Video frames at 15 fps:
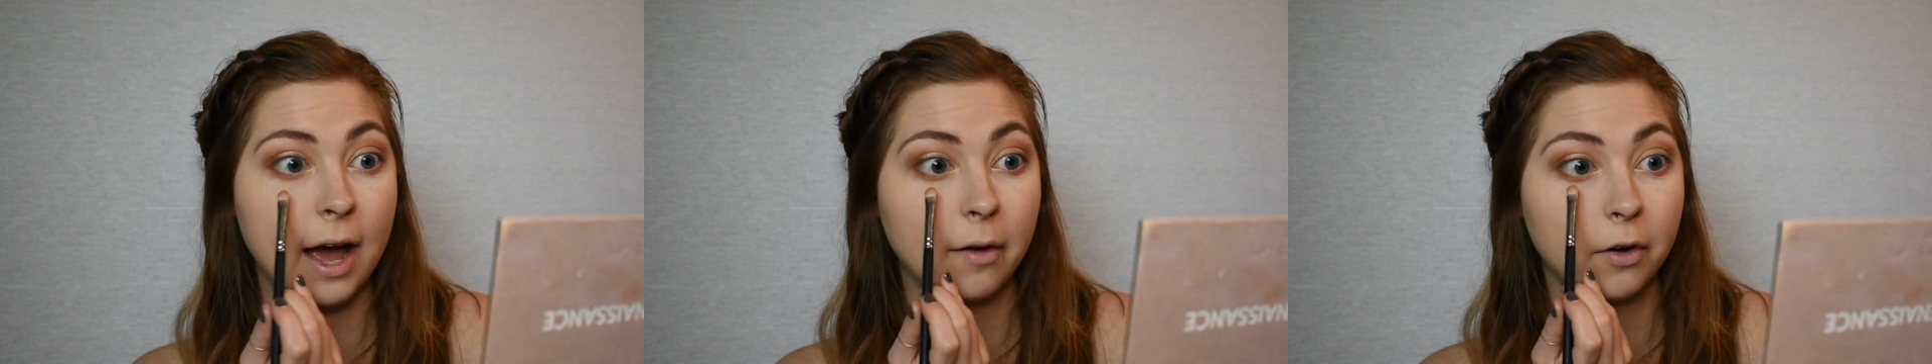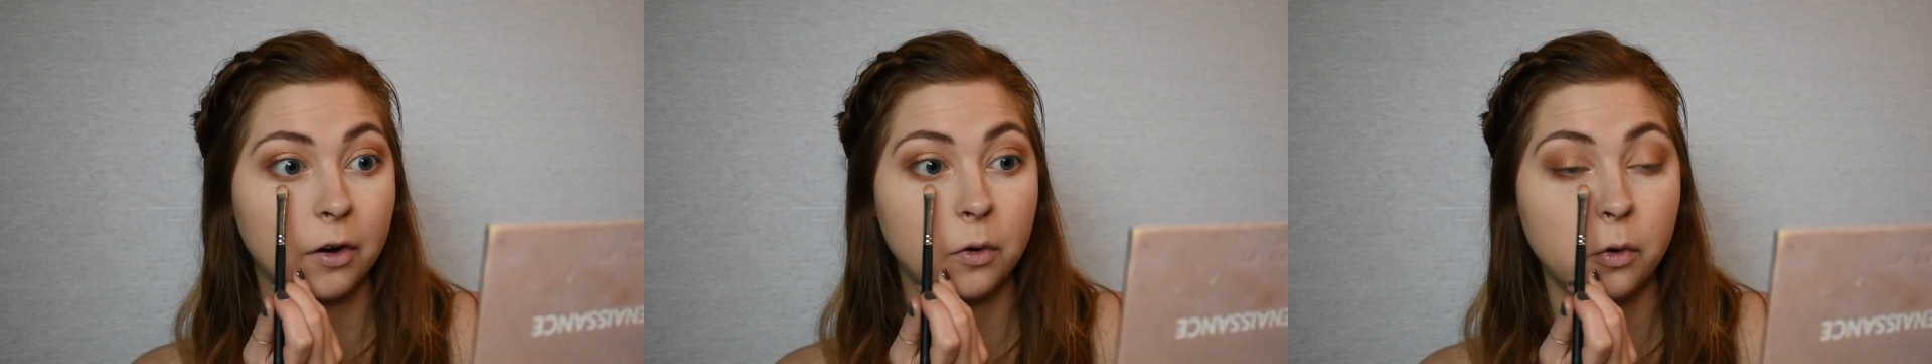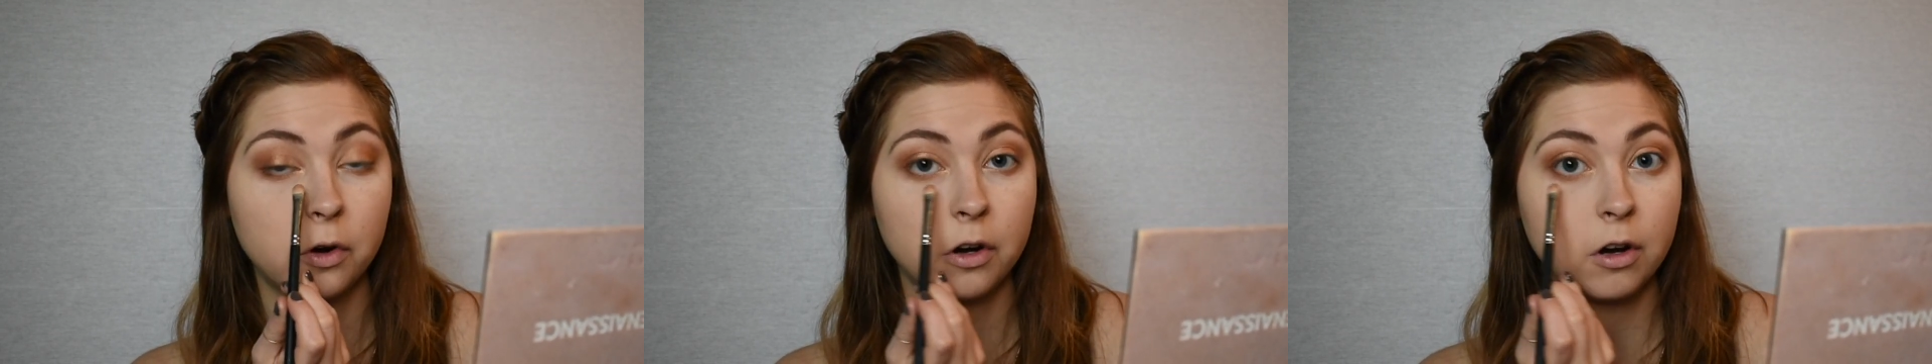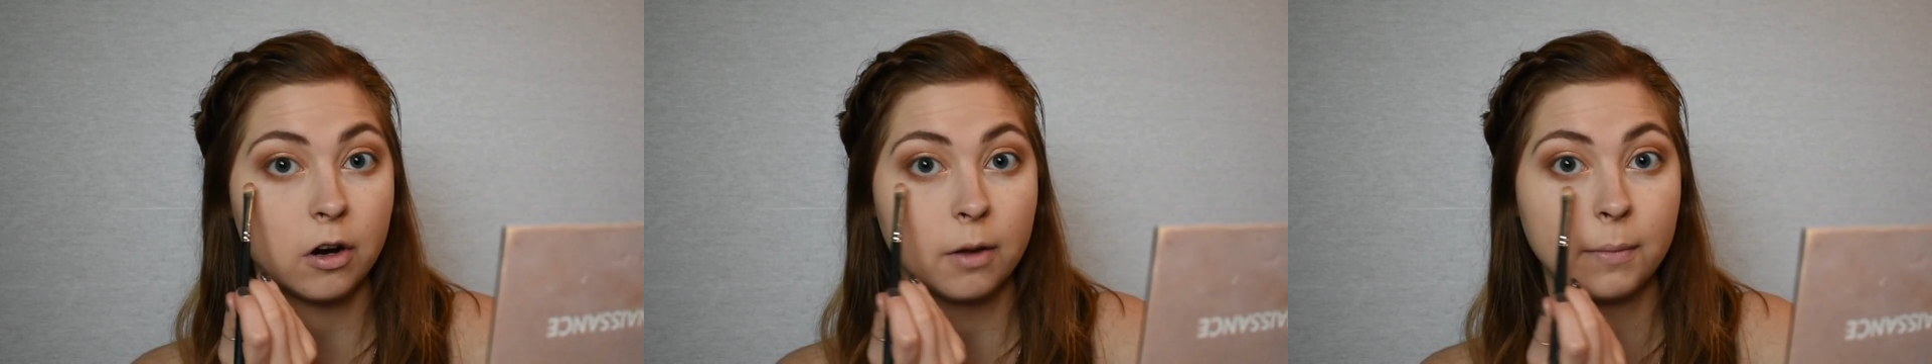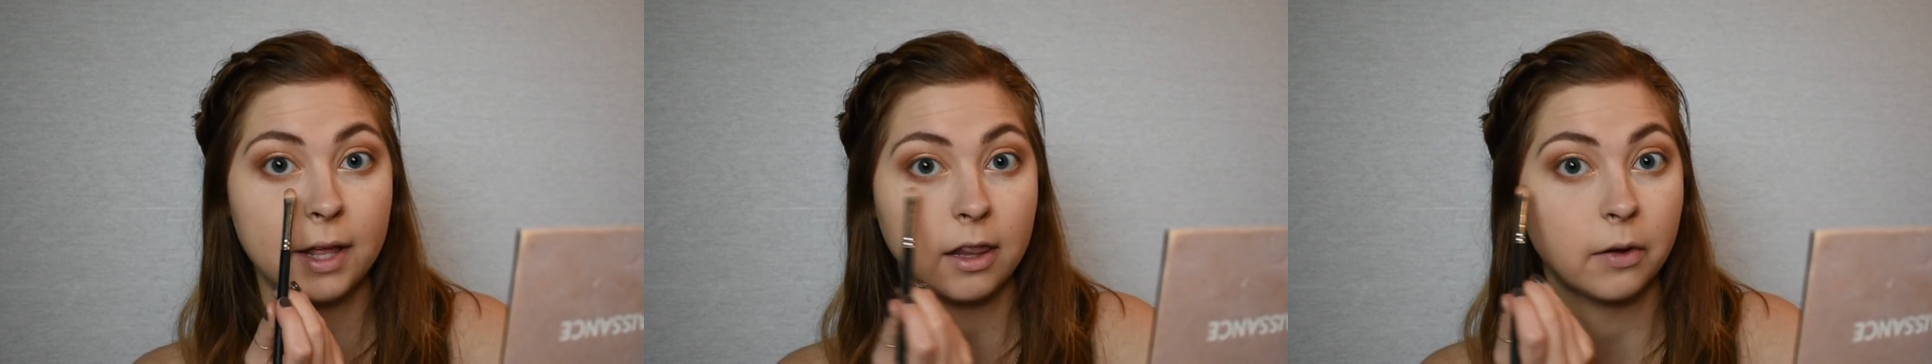outer corner
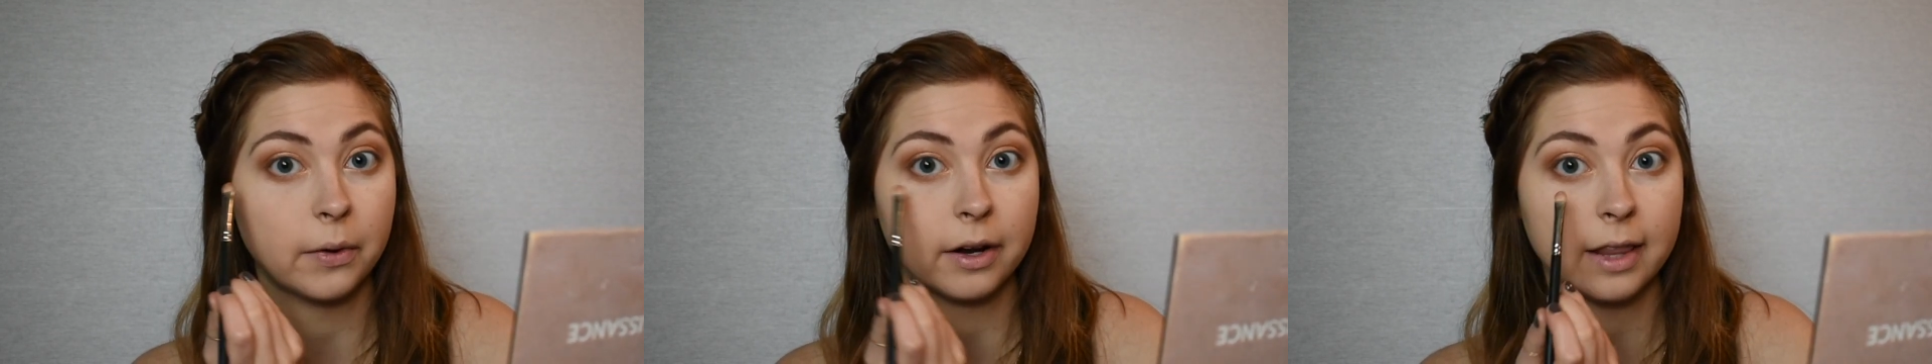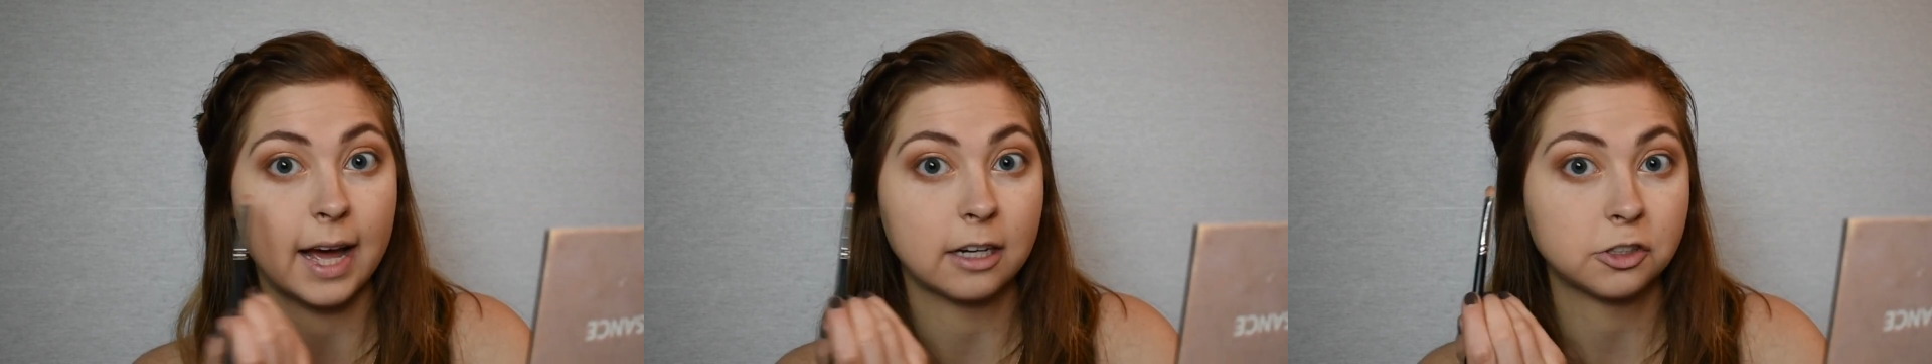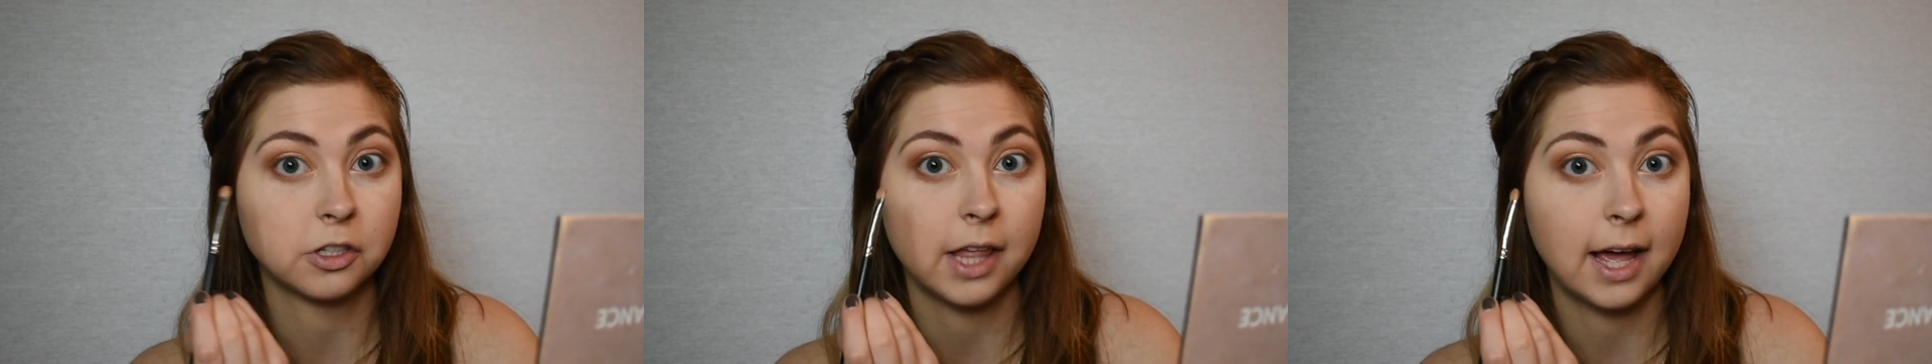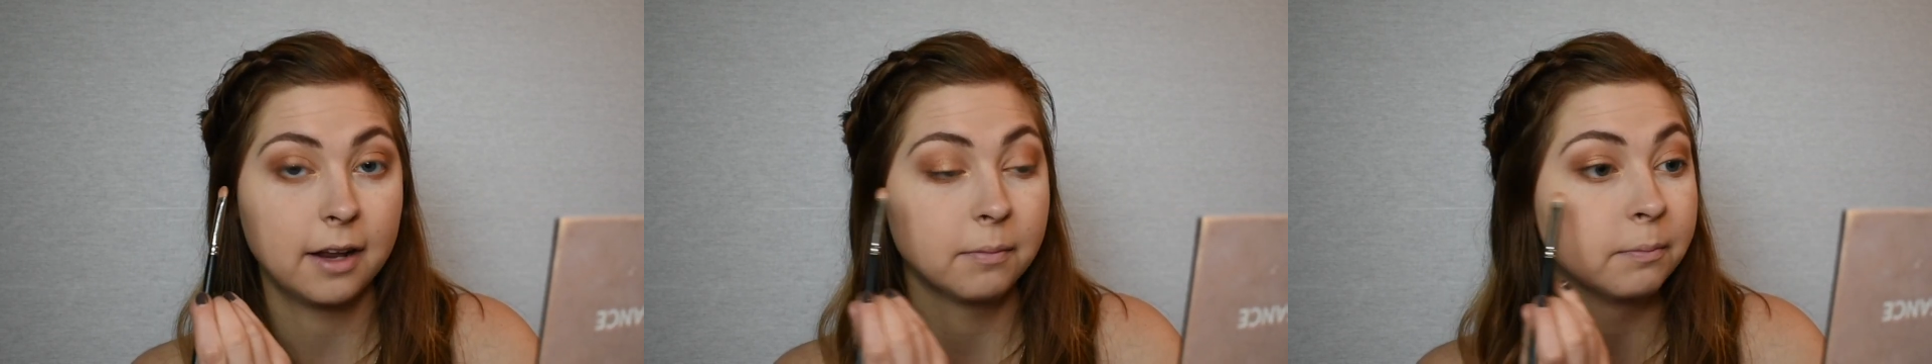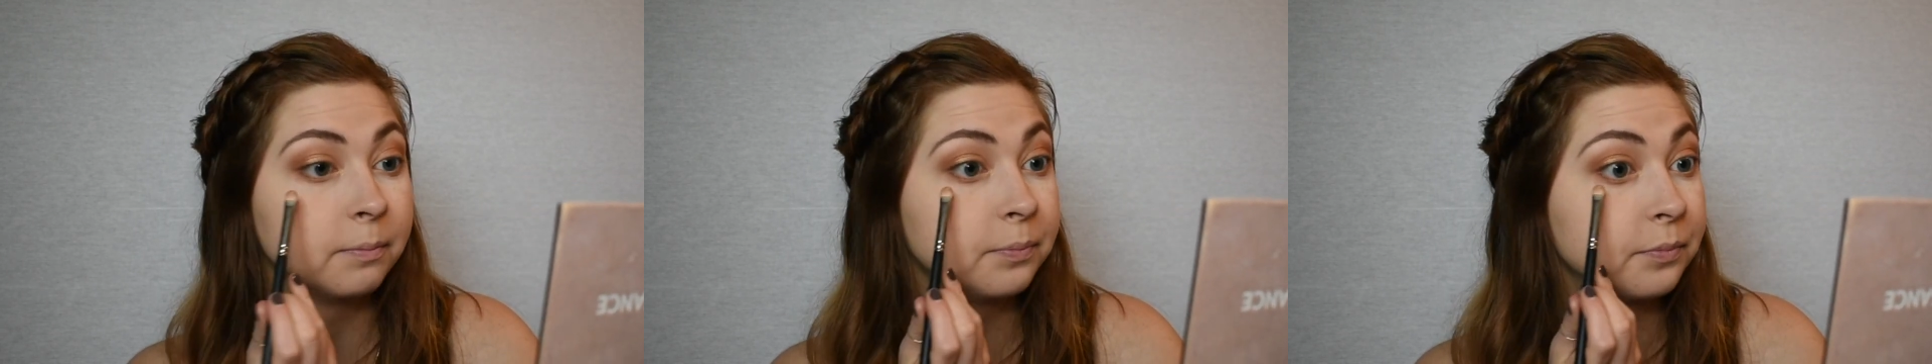on my lower lash
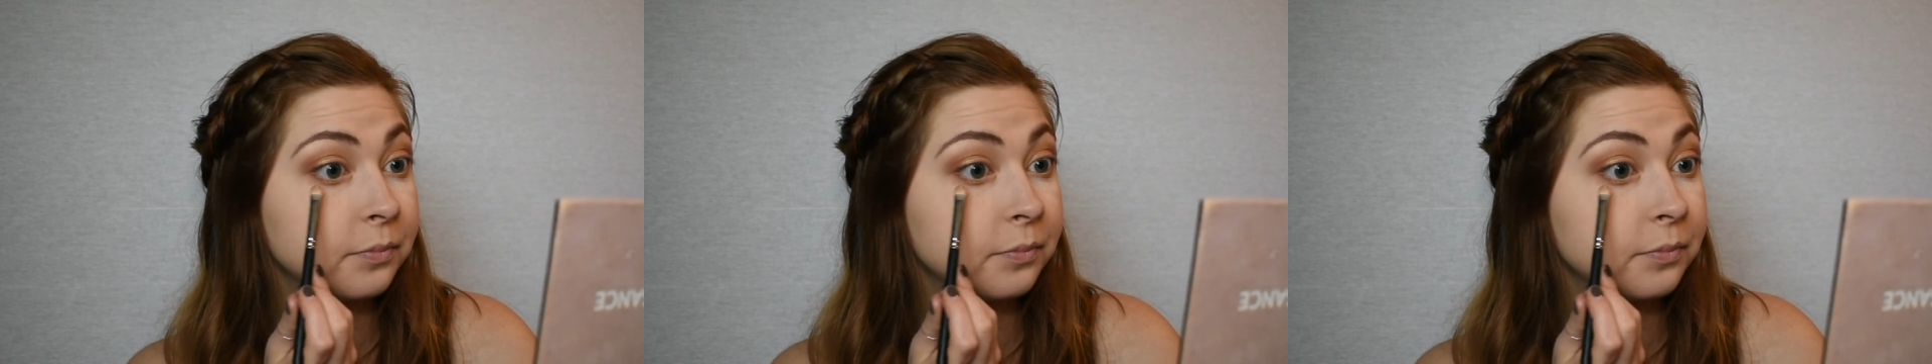line.